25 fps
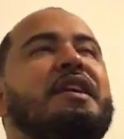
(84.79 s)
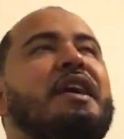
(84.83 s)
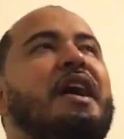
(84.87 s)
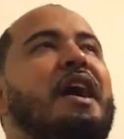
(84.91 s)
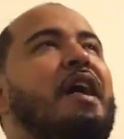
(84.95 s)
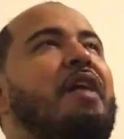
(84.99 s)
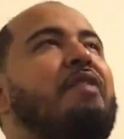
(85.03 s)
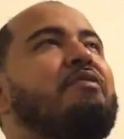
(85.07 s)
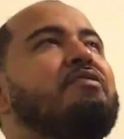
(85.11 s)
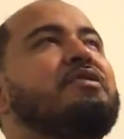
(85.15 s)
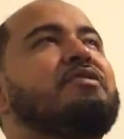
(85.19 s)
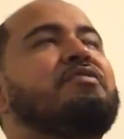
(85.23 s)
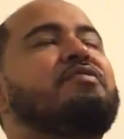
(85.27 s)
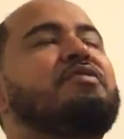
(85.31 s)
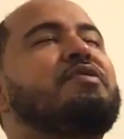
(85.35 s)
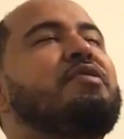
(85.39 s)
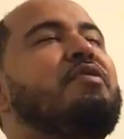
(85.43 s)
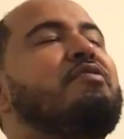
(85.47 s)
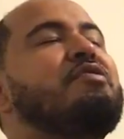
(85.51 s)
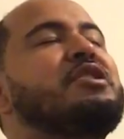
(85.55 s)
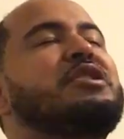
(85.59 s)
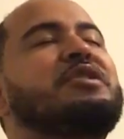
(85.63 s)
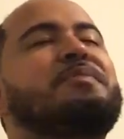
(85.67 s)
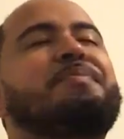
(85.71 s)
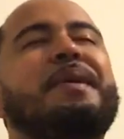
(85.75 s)
I always we
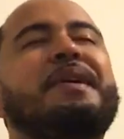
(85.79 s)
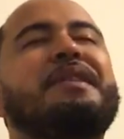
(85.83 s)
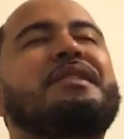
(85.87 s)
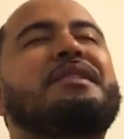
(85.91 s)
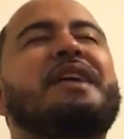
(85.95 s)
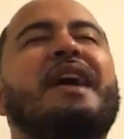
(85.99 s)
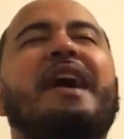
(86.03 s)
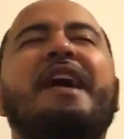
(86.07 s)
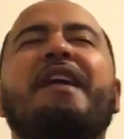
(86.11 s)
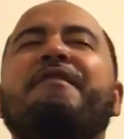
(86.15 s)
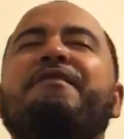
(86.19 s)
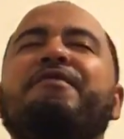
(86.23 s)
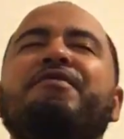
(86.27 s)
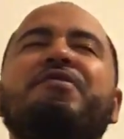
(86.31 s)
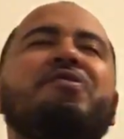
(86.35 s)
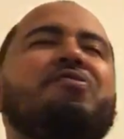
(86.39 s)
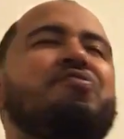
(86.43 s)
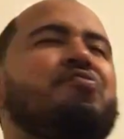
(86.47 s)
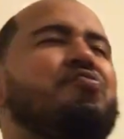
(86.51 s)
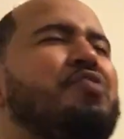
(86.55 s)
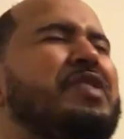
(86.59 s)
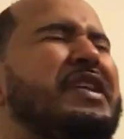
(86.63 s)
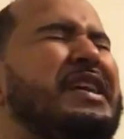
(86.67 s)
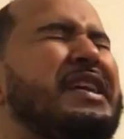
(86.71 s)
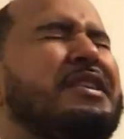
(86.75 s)
always spent every
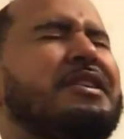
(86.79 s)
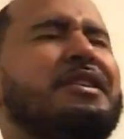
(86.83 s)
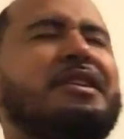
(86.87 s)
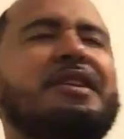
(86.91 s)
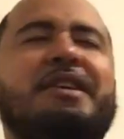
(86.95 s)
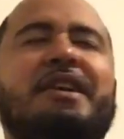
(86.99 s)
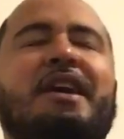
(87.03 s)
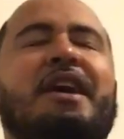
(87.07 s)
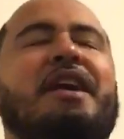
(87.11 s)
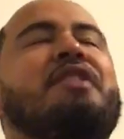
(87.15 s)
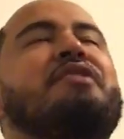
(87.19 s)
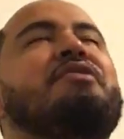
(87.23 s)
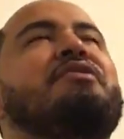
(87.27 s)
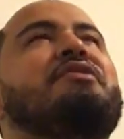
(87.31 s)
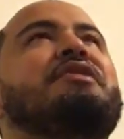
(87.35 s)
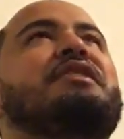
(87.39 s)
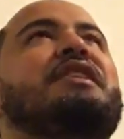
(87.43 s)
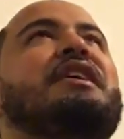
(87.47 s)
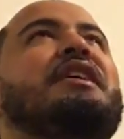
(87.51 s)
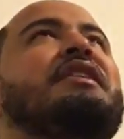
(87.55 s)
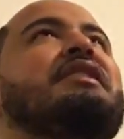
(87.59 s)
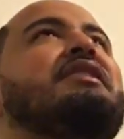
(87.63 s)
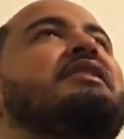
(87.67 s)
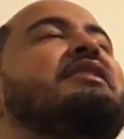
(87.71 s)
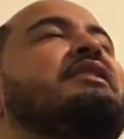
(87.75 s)
week together,
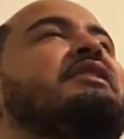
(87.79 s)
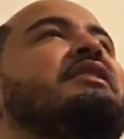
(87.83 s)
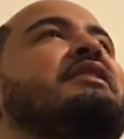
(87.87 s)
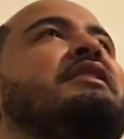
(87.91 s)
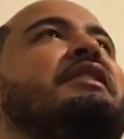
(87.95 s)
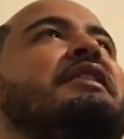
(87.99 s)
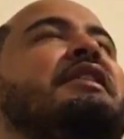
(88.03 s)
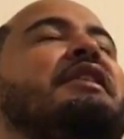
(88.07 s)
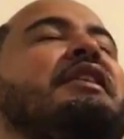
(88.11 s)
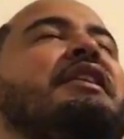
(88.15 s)
Dana.